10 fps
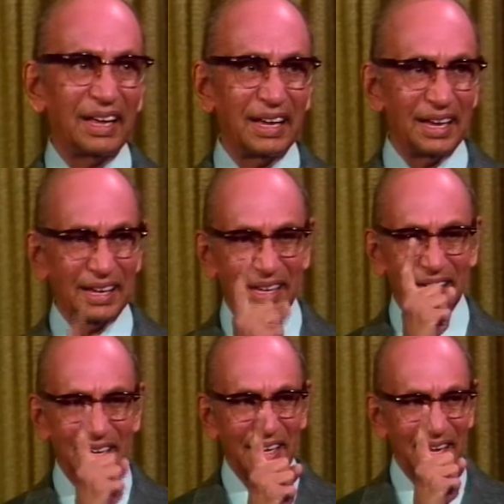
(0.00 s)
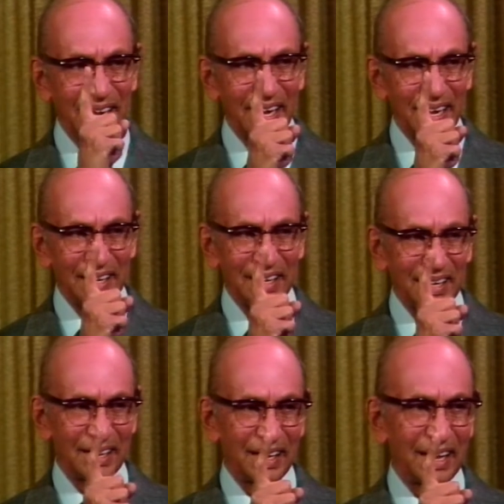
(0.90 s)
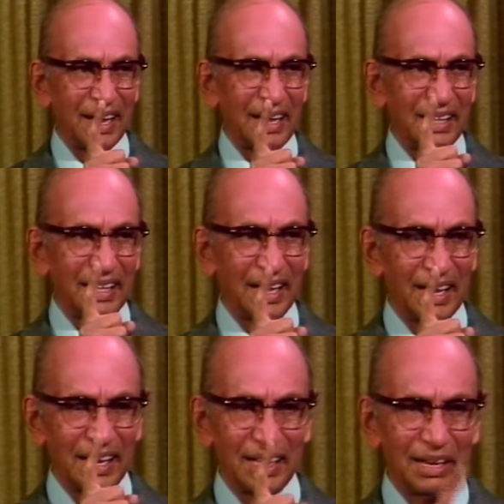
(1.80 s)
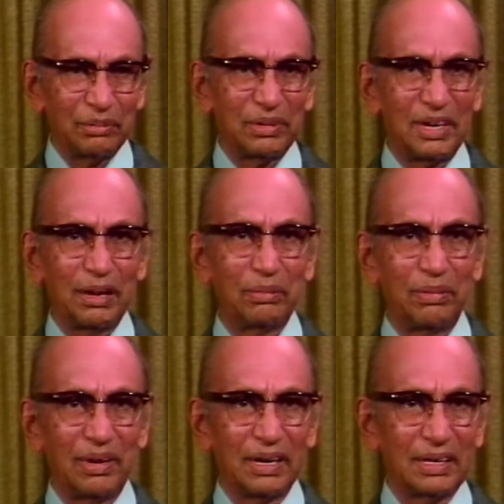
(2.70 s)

He said, yes, there is some trouble.